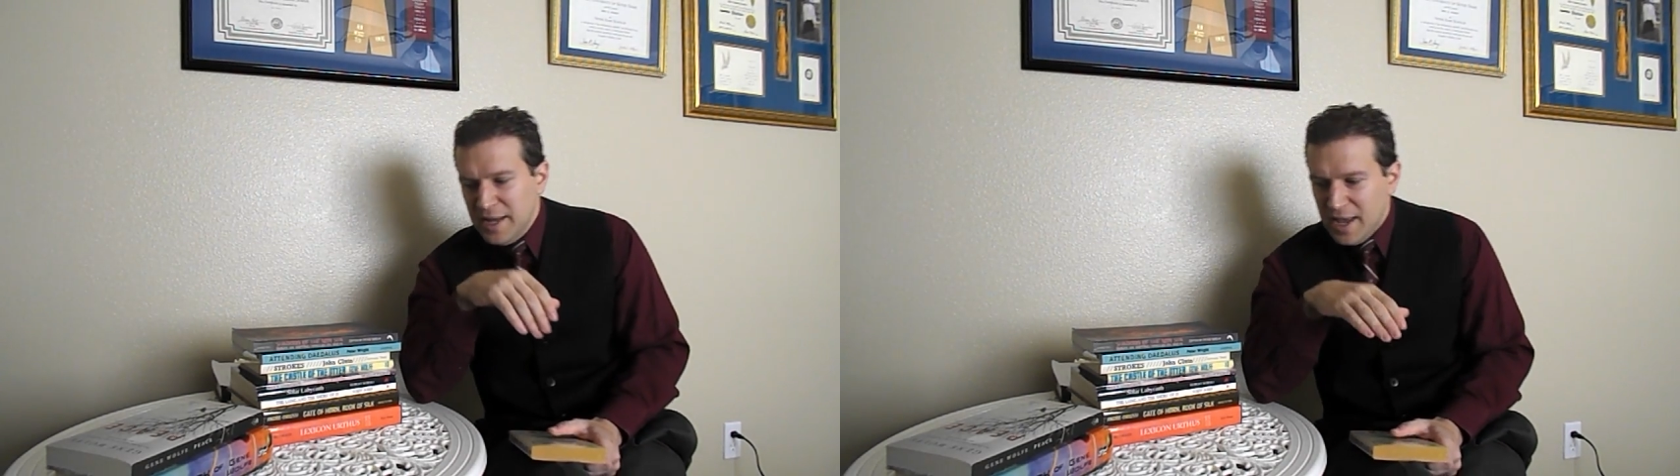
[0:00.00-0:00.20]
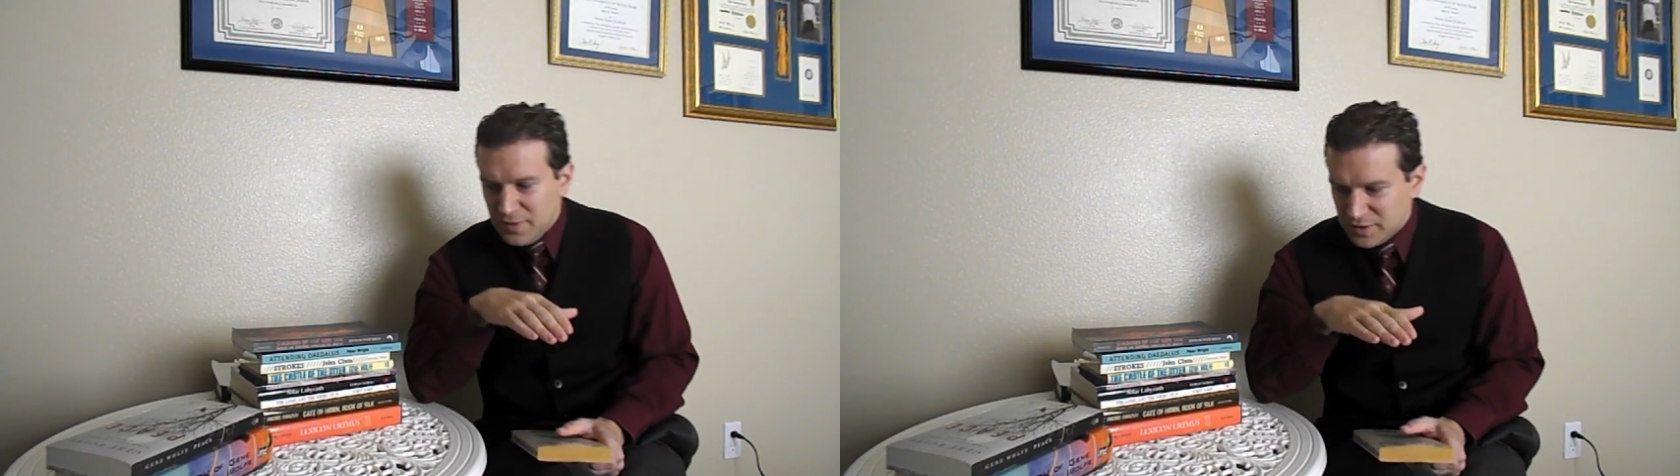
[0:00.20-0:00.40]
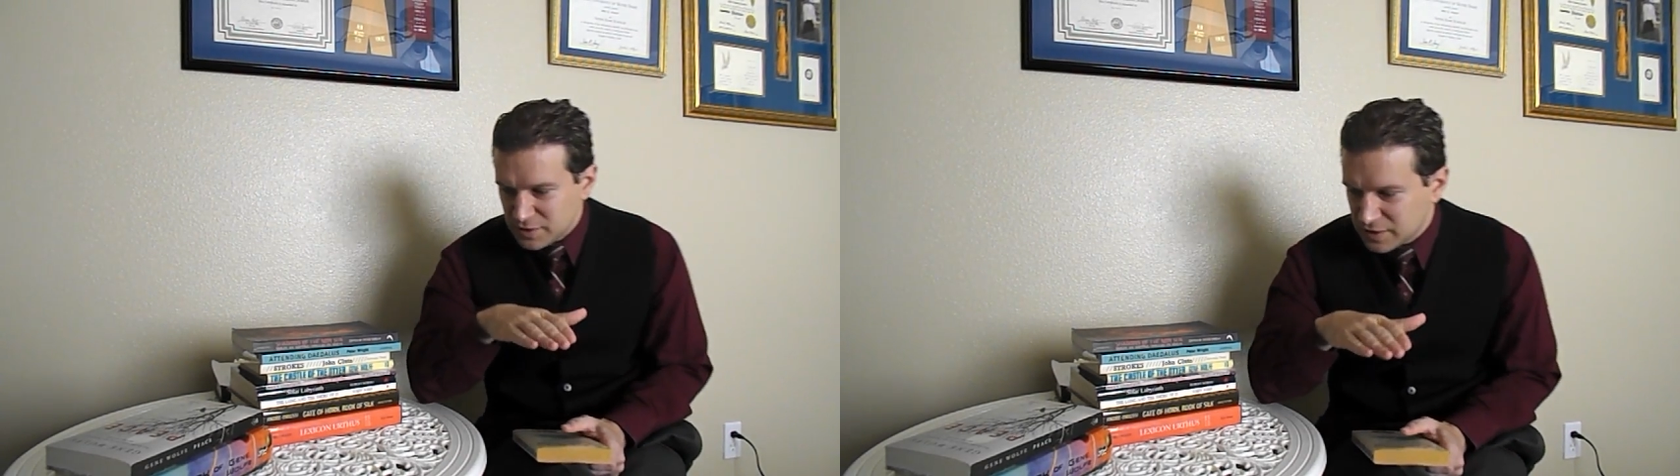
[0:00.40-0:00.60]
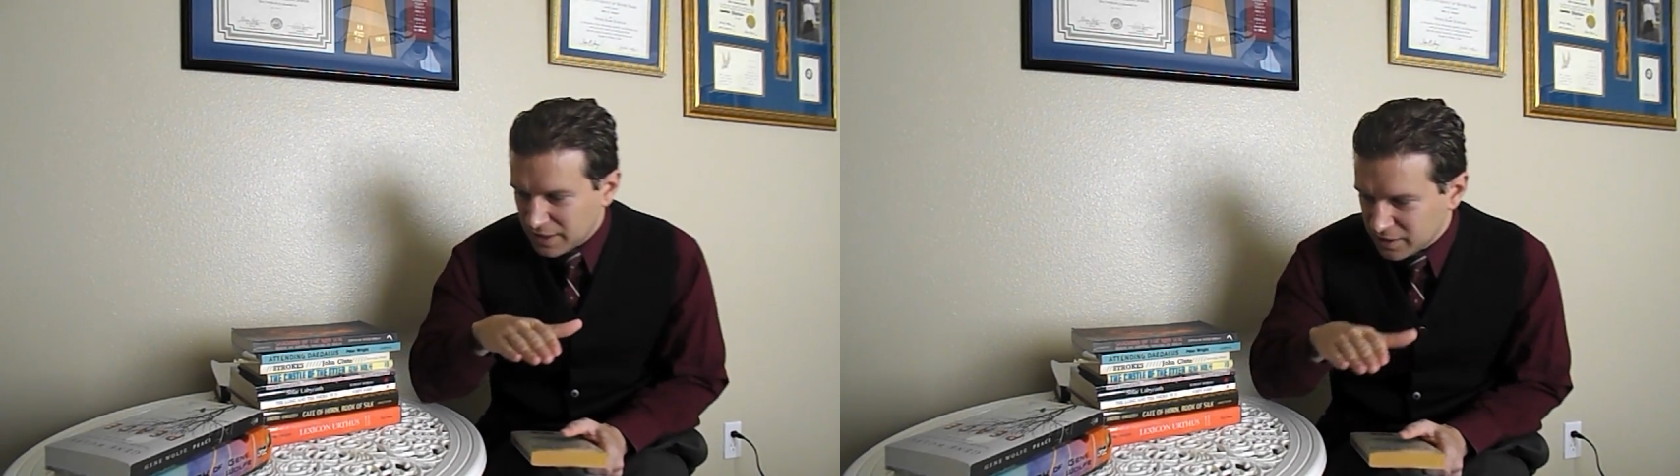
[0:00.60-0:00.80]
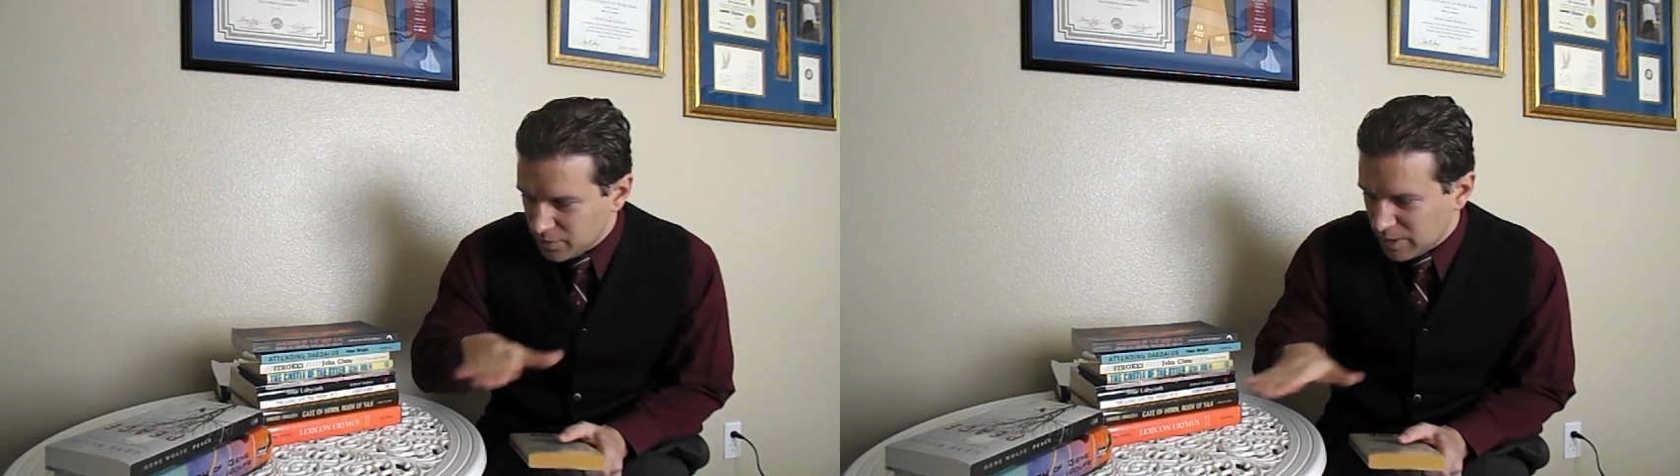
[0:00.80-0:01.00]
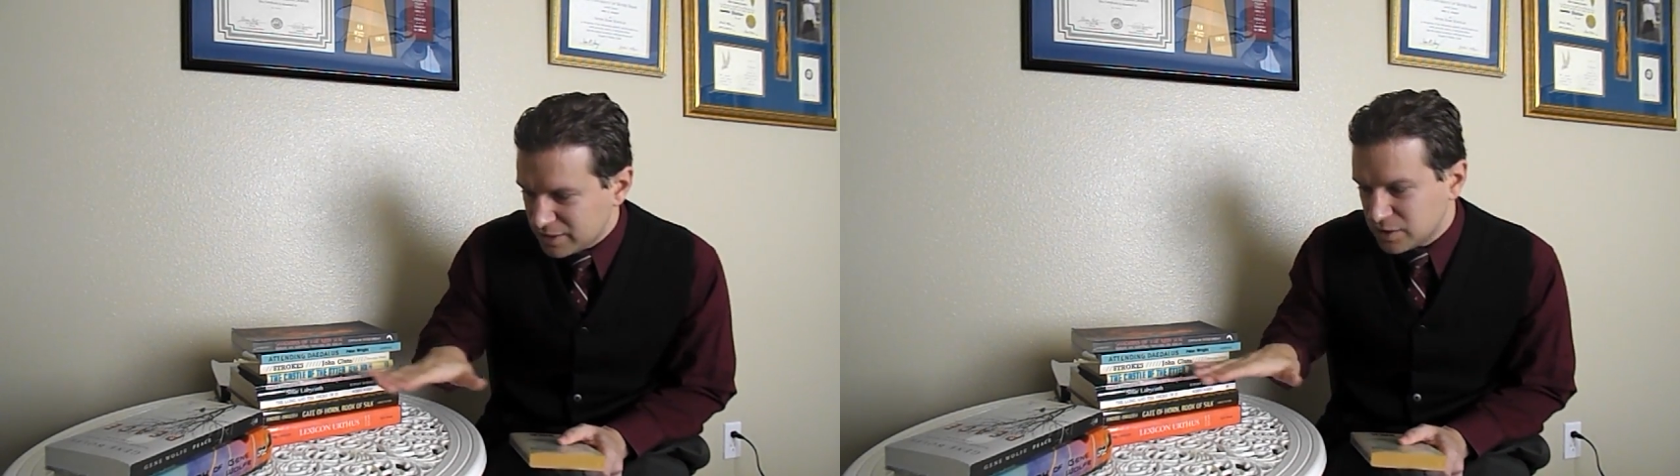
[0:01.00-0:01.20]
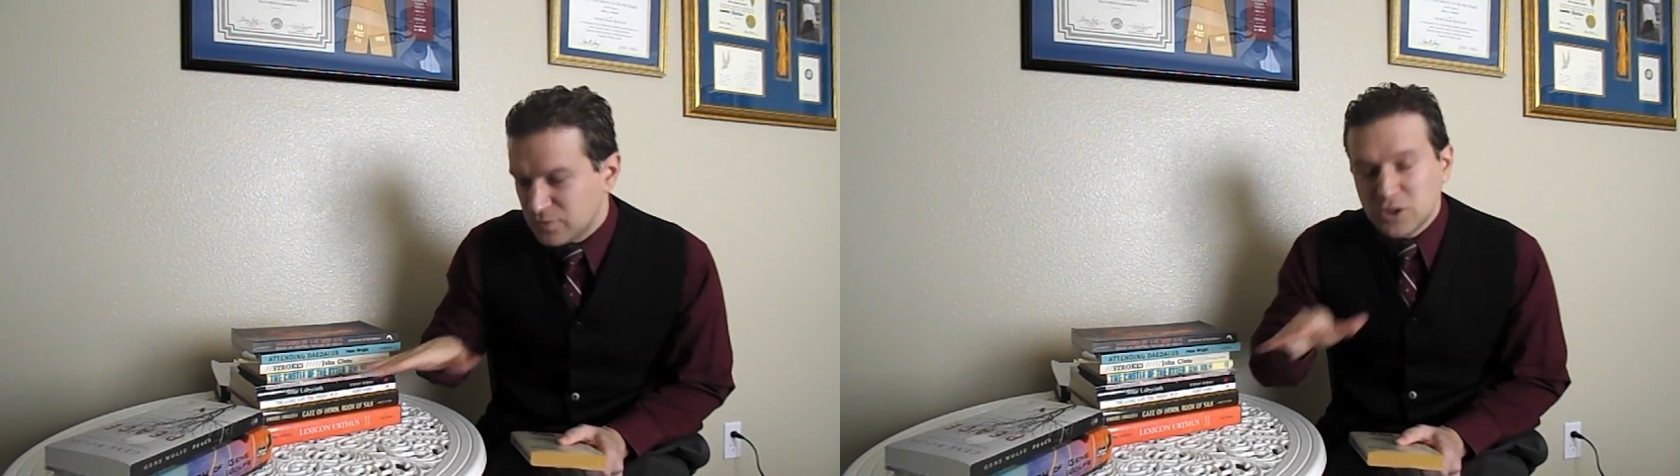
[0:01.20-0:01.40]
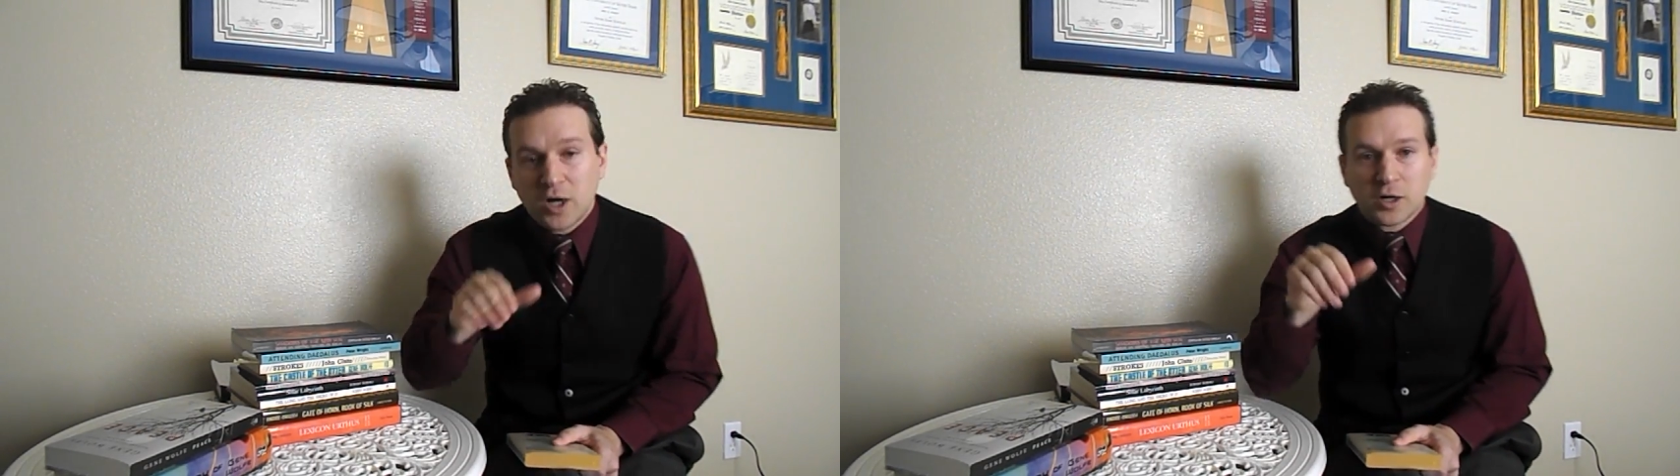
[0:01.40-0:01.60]
and this is kind of the basis
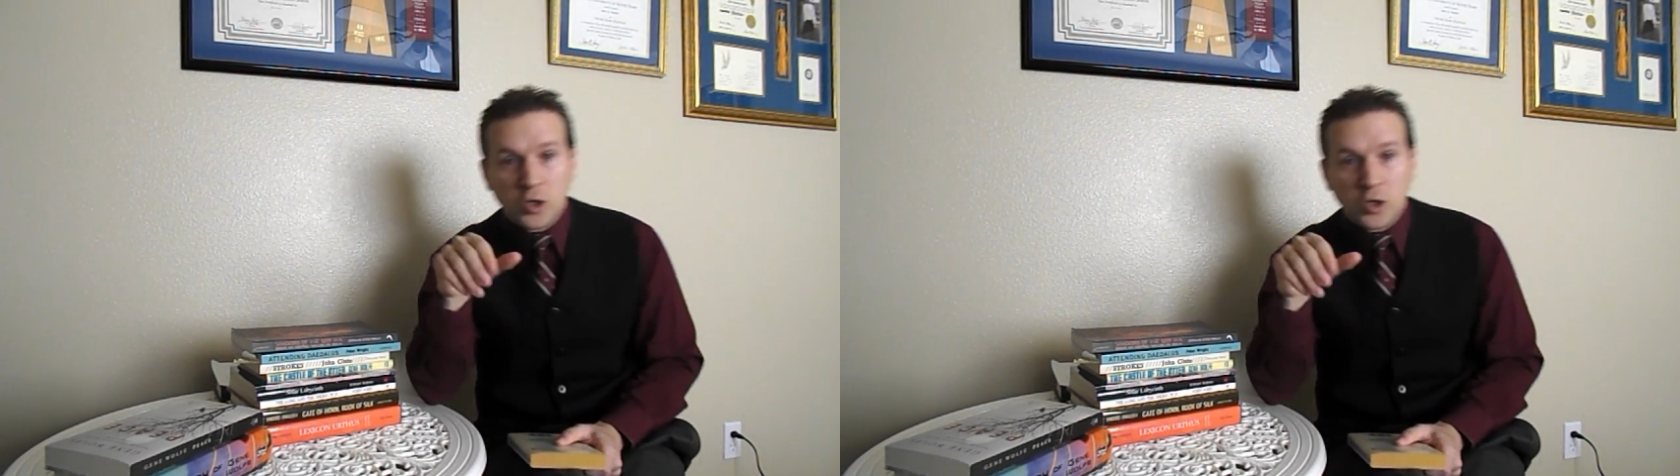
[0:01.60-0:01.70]
of John